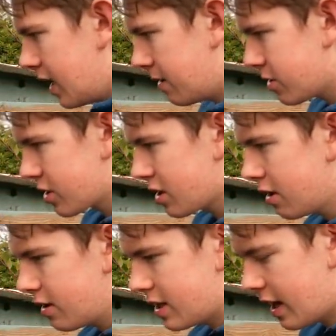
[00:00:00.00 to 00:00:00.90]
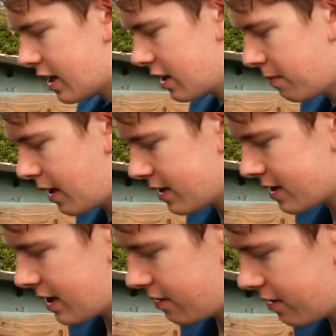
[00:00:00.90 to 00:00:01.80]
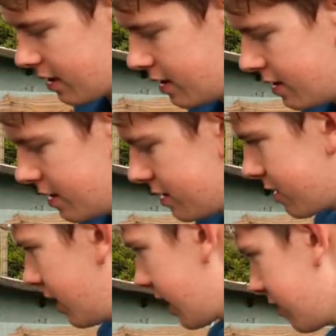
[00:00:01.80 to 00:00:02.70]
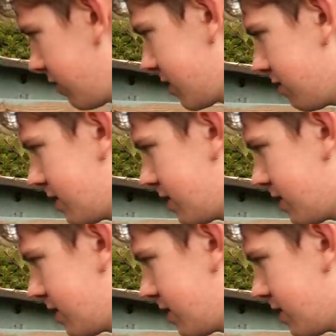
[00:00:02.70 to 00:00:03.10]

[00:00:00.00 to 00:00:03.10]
I'm just slowly taking the plants down so that I can also